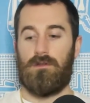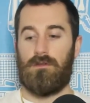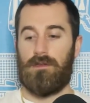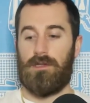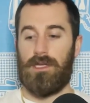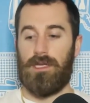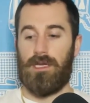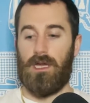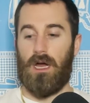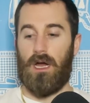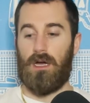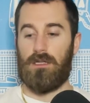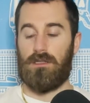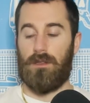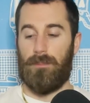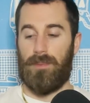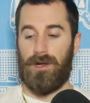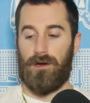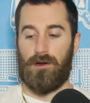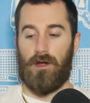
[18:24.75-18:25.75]

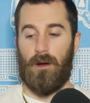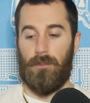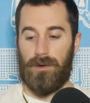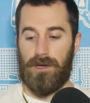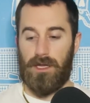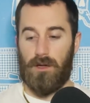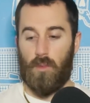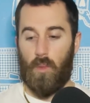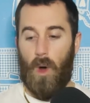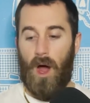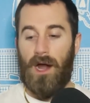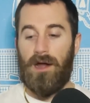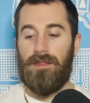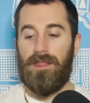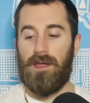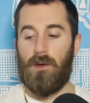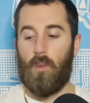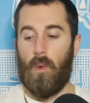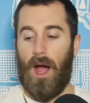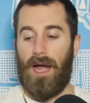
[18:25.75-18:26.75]
the beer company?
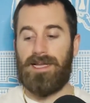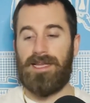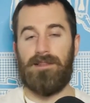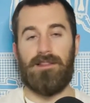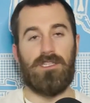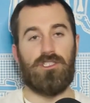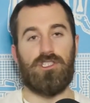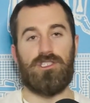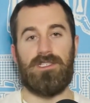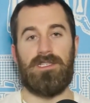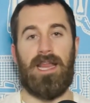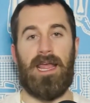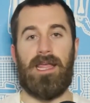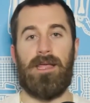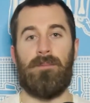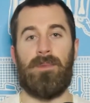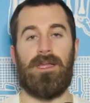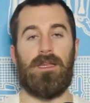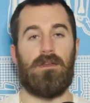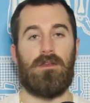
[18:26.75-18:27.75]
Why can't they just
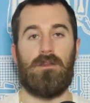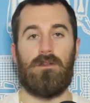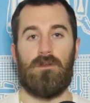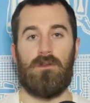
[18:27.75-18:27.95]
name it?